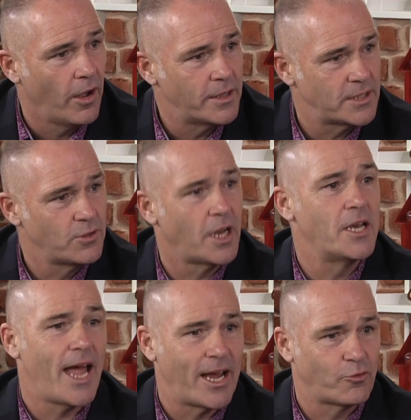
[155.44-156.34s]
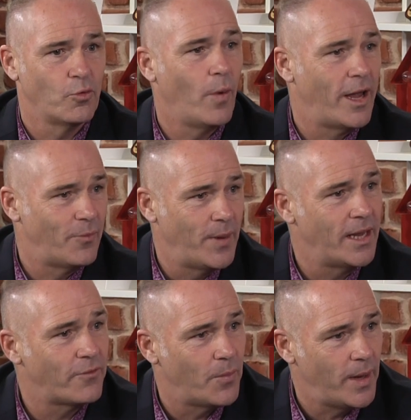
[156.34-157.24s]
I's. It's not a natural way of
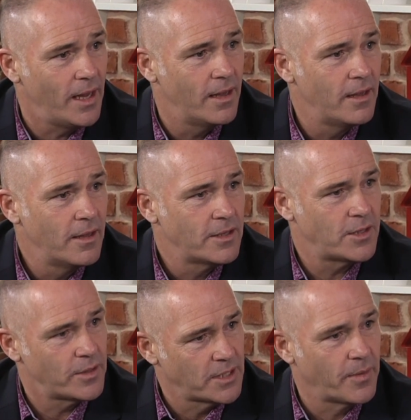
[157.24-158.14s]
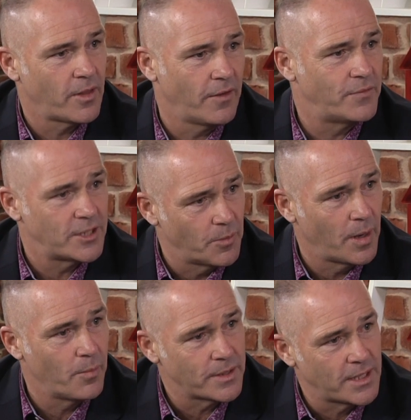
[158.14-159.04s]
being for me. So it's something that I've
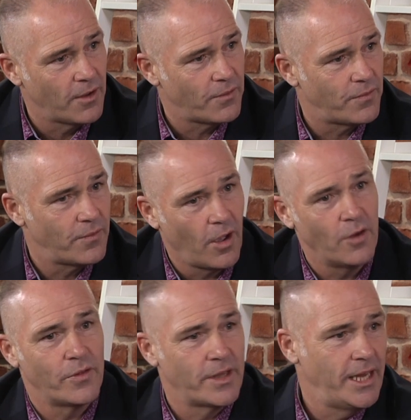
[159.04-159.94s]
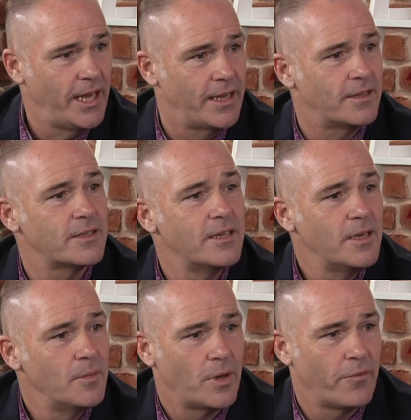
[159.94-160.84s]
disciplined myself over the years.
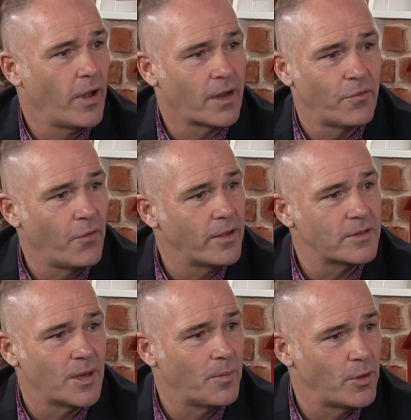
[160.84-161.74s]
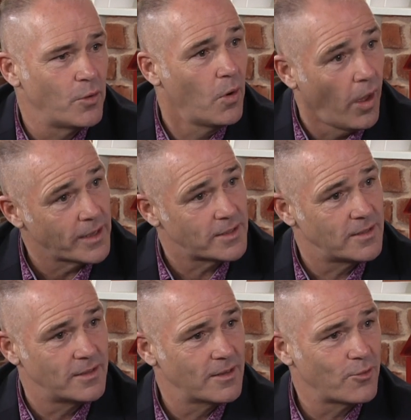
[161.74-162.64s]
Mm. But if I can find somebody who
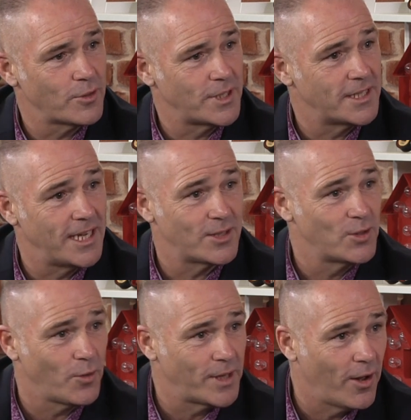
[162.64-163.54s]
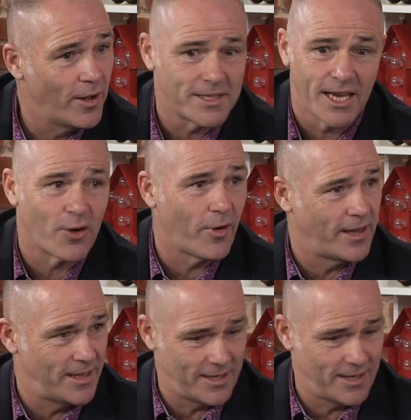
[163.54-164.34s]
likes crossing T's and dotting I's, then great.